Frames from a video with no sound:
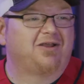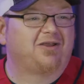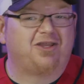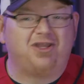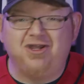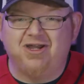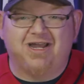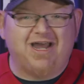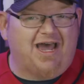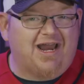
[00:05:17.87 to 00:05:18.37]

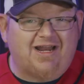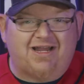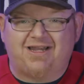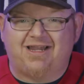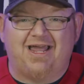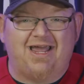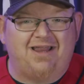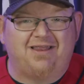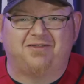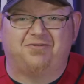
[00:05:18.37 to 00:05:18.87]
You got to
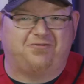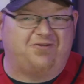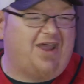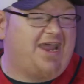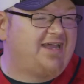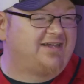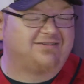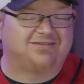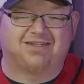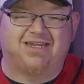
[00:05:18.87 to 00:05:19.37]
let the
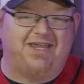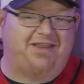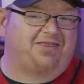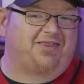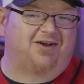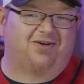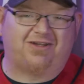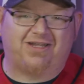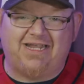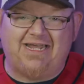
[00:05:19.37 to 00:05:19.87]
fans get
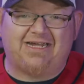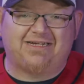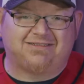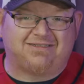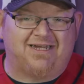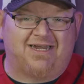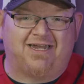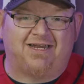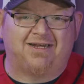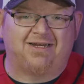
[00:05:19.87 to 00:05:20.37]
their licks
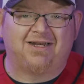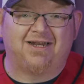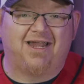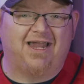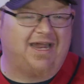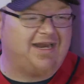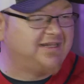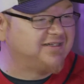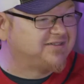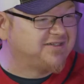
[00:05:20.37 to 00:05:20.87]
in,
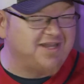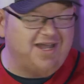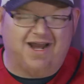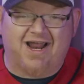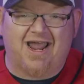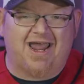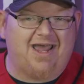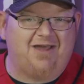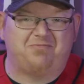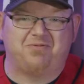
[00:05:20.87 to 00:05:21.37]
and it's going
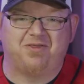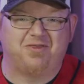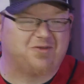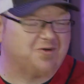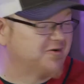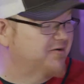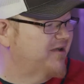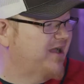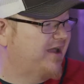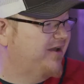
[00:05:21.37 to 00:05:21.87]
to happen
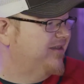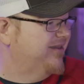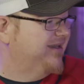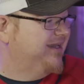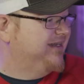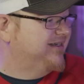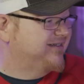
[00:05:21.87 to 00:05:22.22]
throughout the